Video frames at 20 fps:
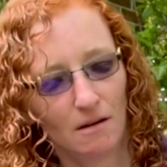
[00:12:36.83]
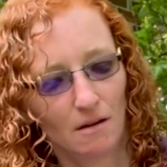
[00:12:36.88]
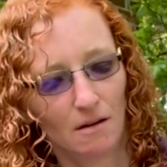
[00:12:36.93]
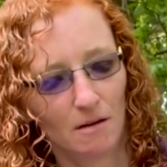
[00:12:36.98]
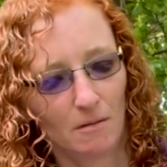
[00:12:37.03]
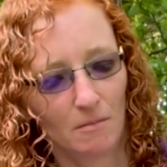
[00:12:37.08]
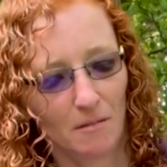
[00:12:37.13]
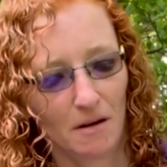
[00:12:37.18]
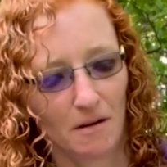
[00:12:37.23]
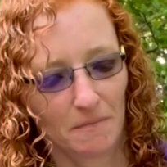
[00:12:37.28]

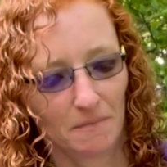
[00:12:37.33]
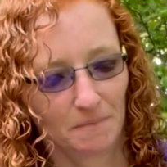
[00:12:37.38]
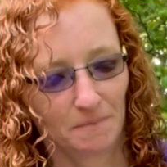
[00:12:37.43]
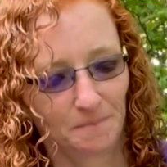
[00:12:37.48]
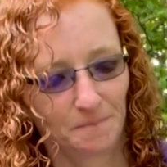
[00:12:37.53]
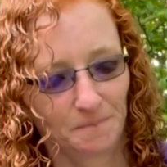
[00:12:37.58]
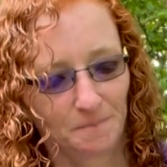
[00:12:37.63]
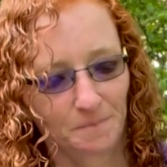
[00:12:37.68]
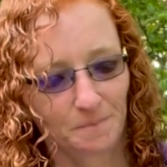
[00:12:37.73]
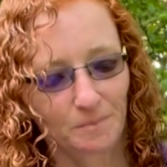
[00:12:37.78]
But
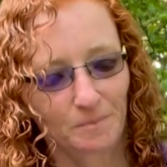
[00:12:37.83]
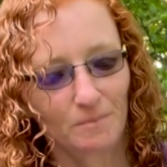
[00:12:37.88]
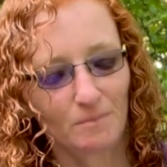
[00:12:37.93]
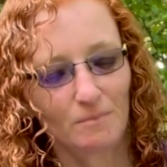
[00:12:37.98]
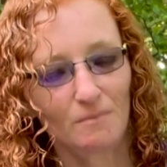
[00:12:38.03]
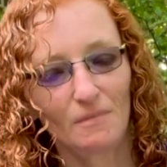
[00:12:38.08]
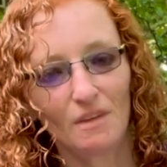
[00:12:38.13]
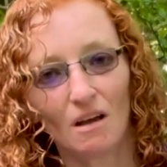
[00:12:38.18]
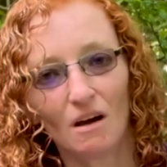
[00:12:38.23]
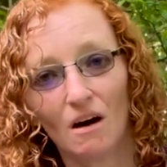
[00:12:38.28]

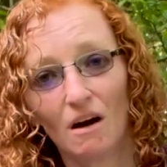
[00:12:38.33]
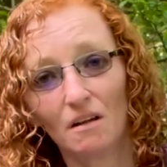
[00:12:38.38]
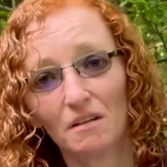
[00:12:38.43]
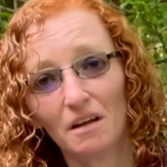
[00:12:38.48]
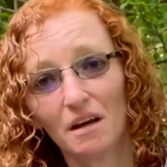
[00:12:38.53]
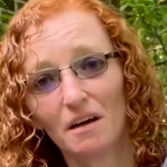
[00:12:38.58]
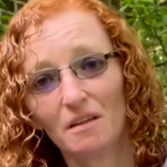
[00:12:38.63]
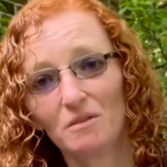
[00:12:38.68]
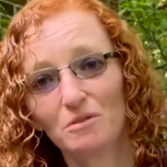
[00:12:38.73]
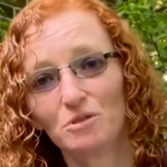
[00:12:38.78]
on the
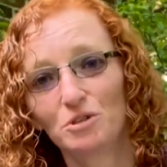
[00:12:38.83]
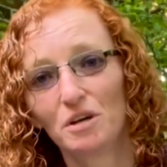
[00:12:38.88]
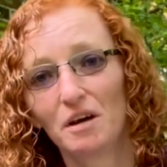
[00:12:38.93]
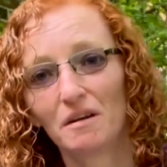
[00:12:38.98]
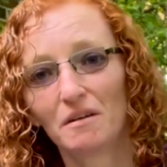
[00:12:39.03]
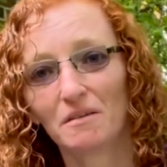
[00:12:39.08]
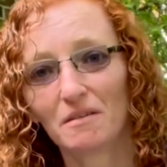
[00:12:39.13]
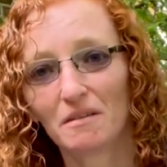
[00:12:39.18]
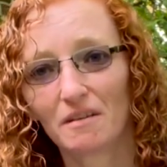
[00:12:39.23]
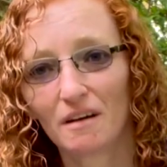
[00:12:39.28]
other
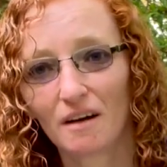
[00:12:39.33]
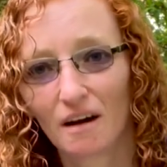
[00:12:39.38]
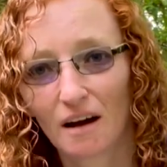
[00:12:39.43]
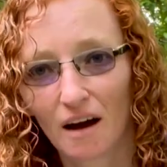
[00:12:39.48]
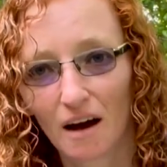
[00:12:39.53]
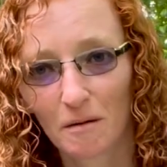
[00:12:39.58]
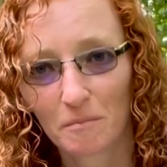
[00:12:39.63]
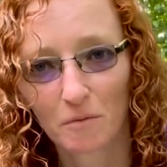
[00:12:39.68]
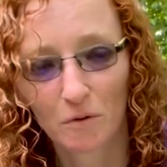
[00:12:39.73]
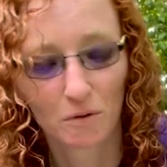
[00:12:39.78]
channel,
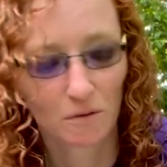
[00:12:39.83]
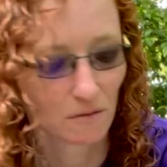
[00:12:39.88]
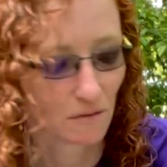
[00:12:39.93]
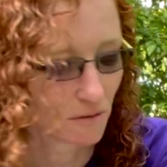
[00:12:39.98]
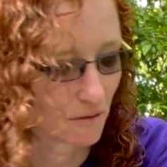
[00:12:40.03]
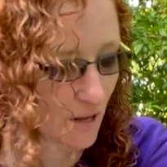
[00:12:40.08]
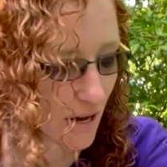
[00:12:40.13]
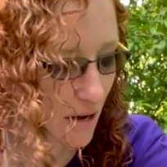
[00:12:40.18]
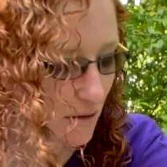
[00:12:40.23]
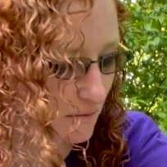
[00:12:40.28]
they